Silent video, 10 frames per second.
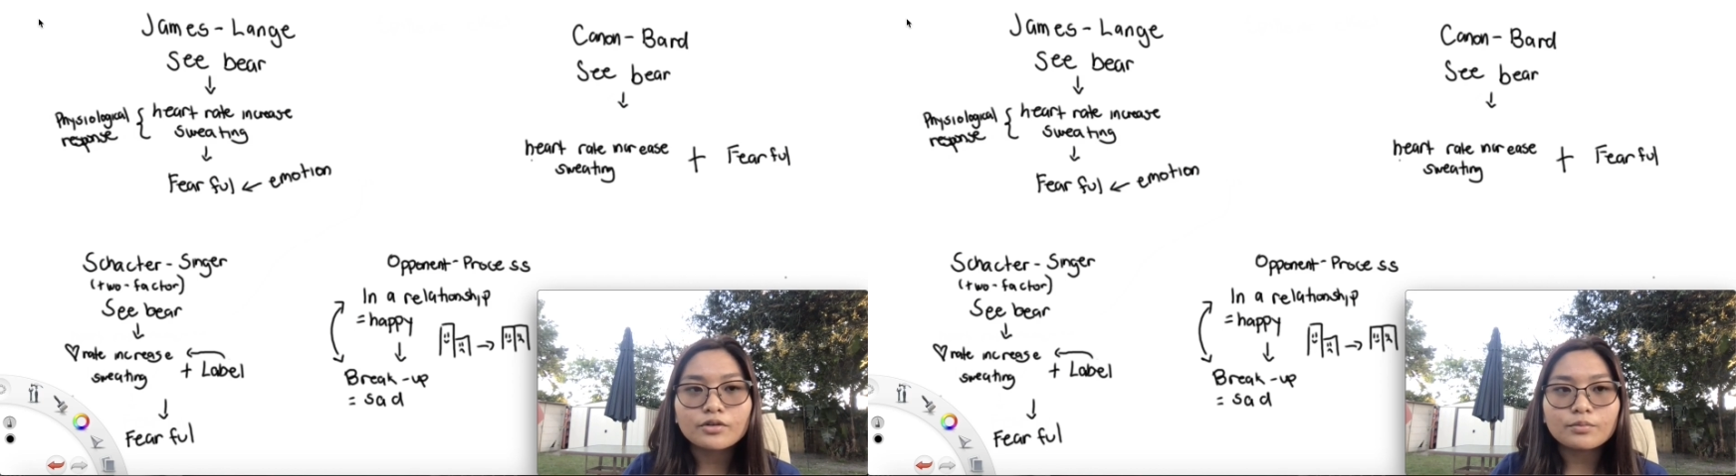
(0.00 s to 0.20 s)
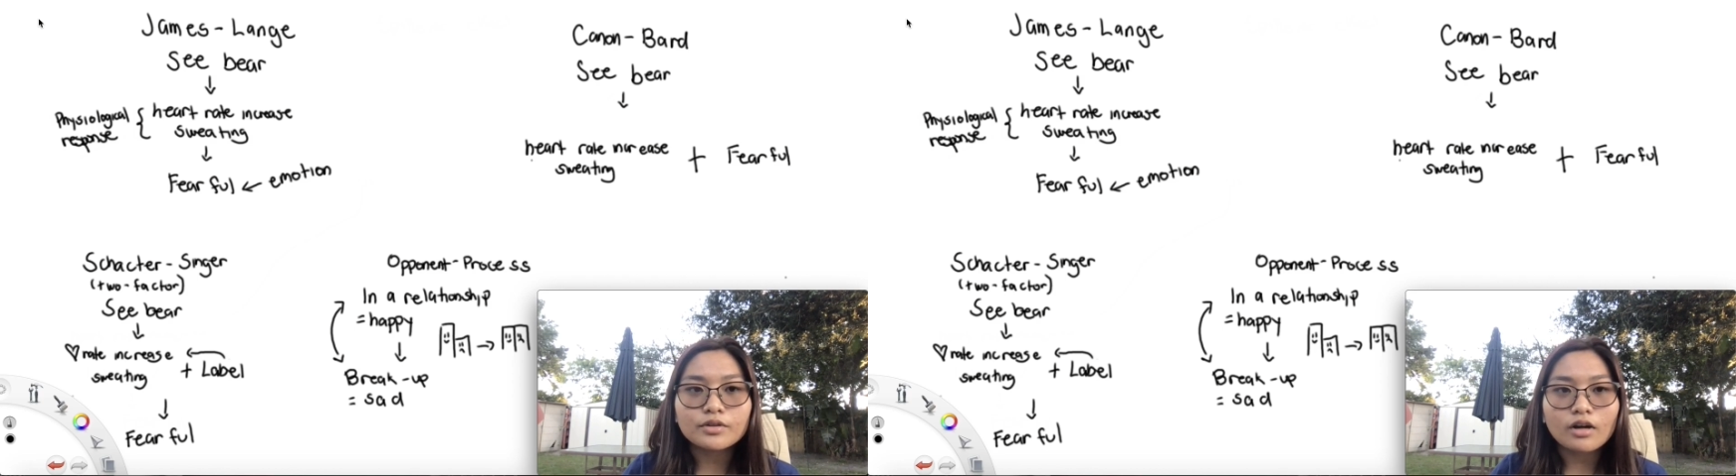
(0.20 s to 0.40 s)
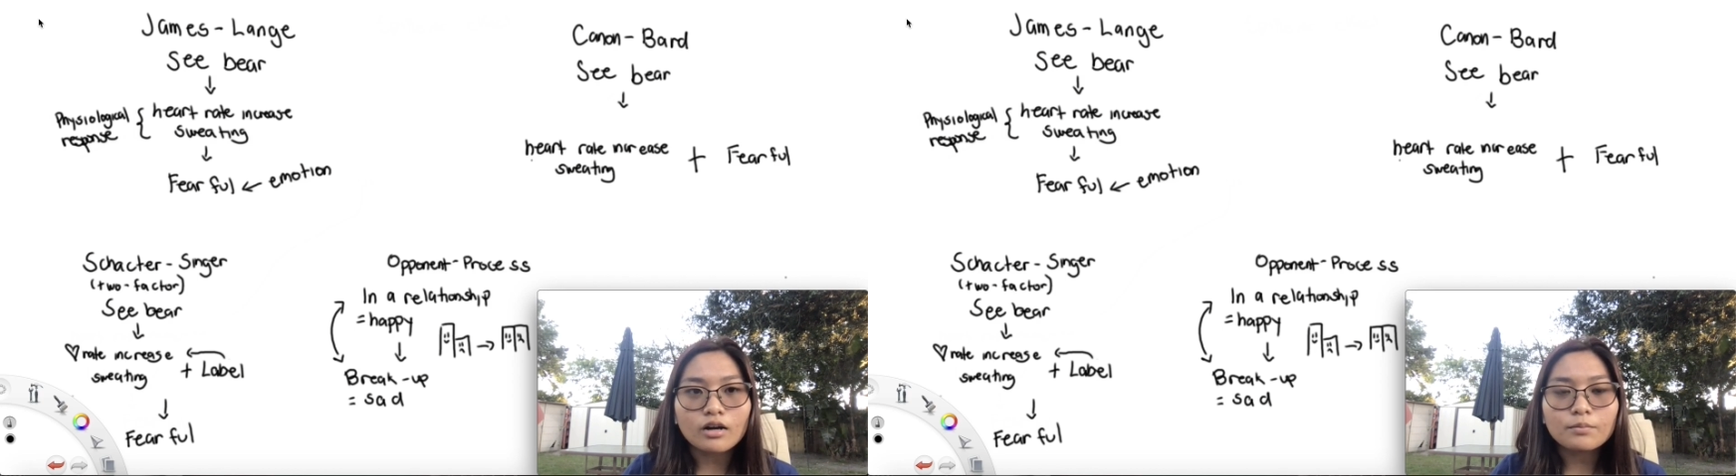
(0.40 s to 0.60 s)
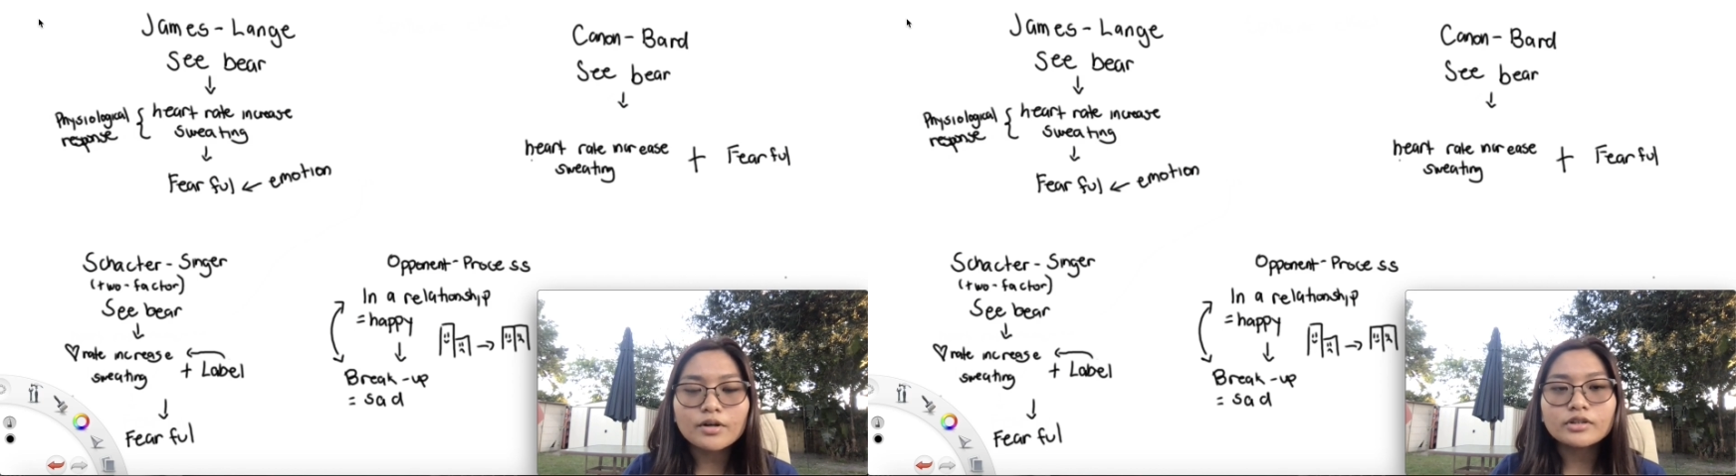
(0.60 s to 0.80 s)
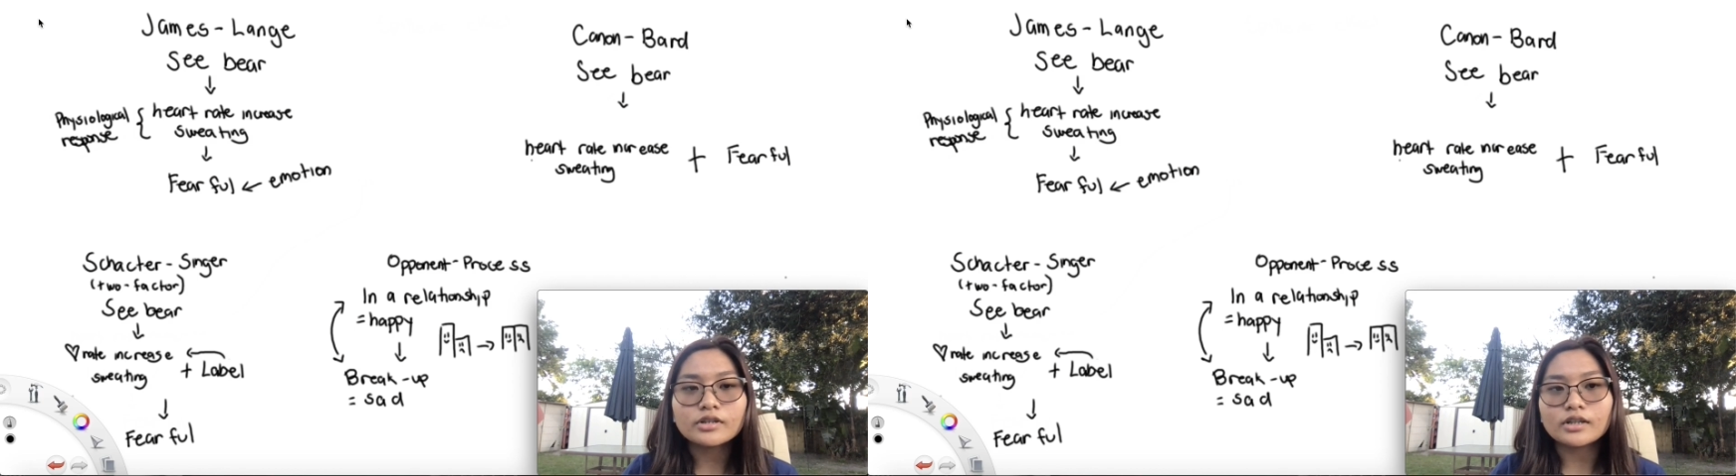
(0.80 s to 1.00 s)
to be talking
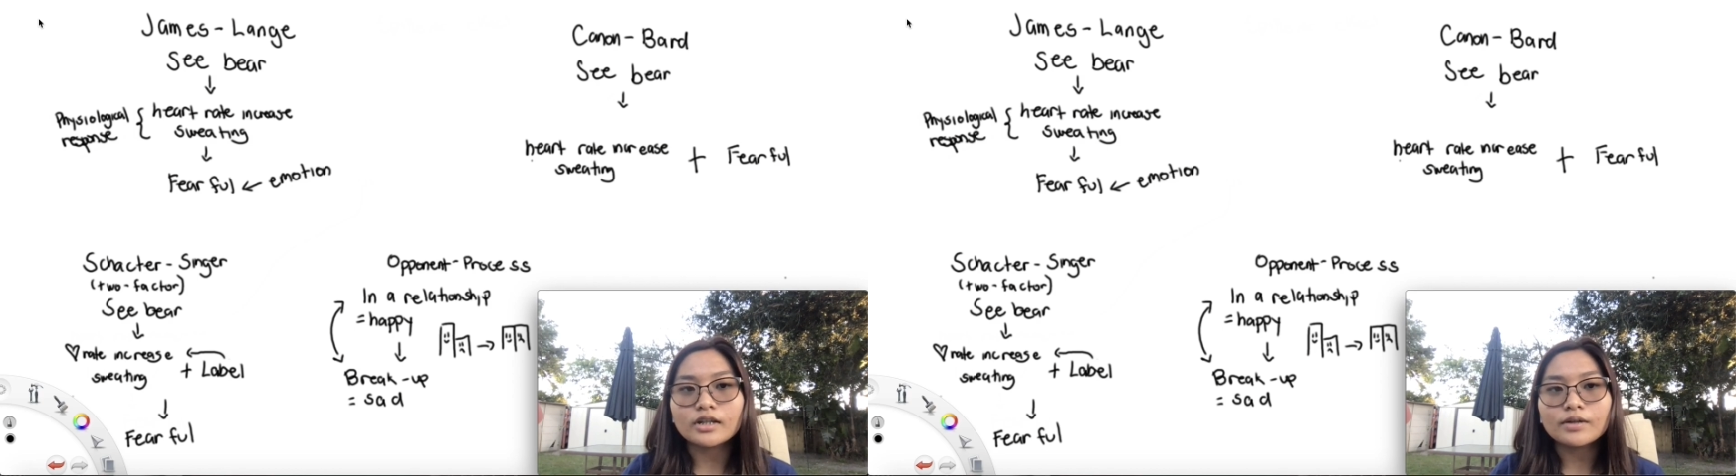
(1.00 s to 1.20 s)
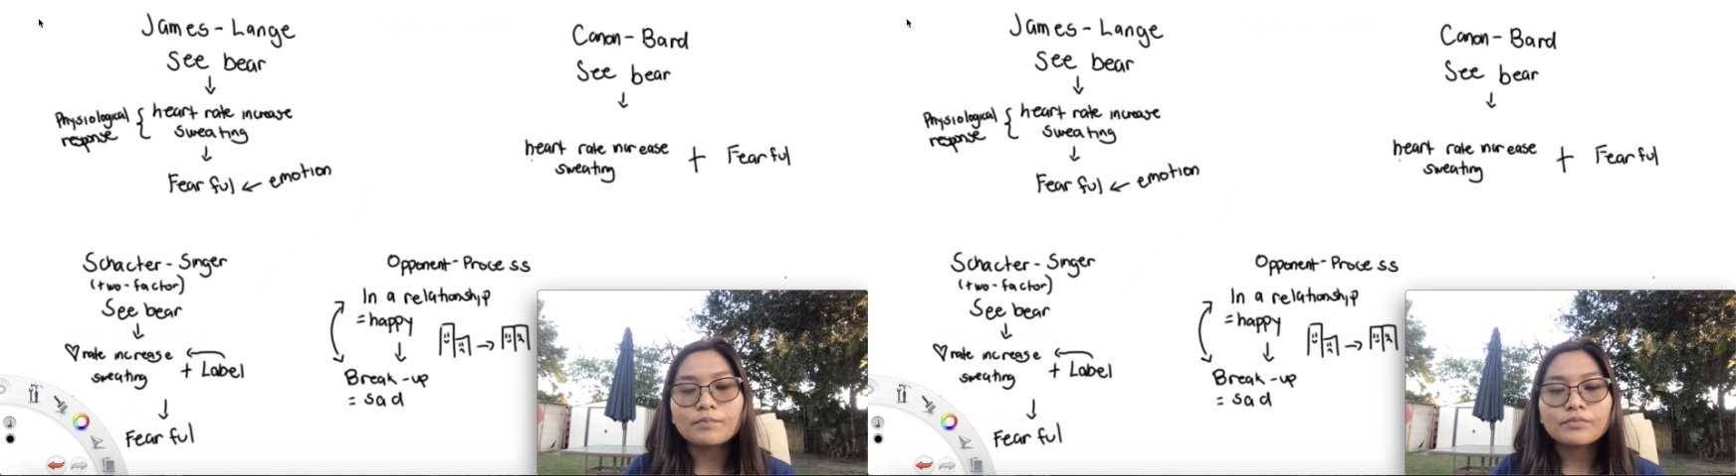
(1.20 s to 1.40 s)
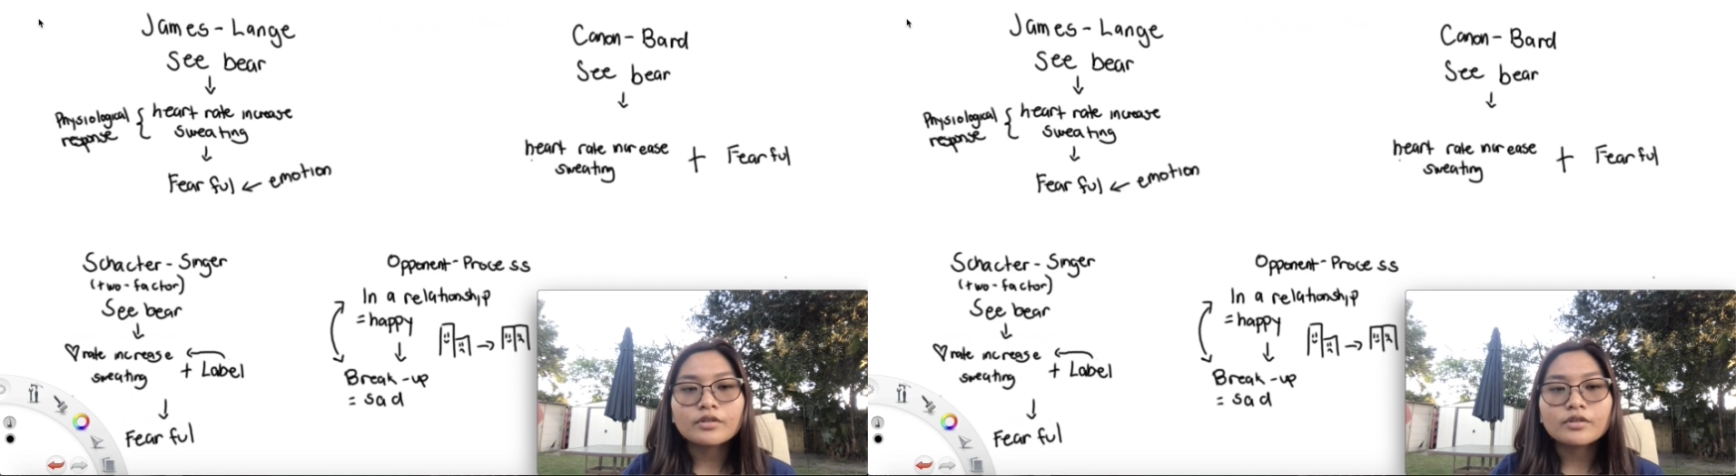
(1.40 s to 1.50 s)
about today